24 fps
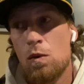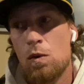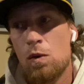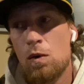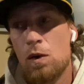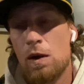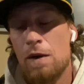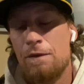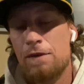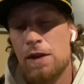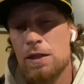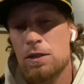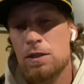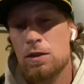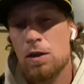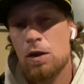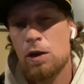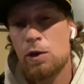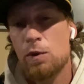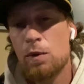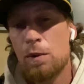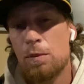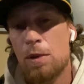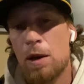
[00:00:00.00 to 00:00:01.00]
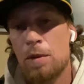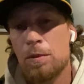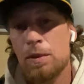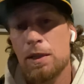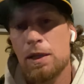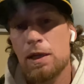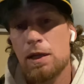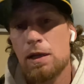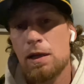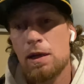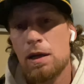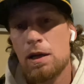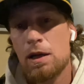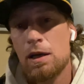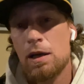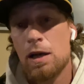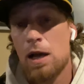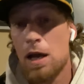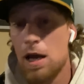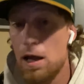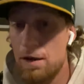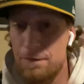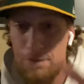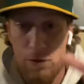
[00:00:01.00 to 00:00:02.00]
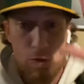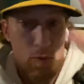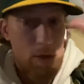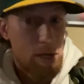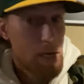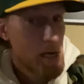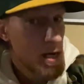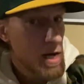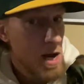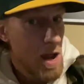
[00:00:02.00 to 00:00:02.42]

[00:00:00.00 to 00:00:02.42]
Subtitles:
if they saw you in public, if you didn't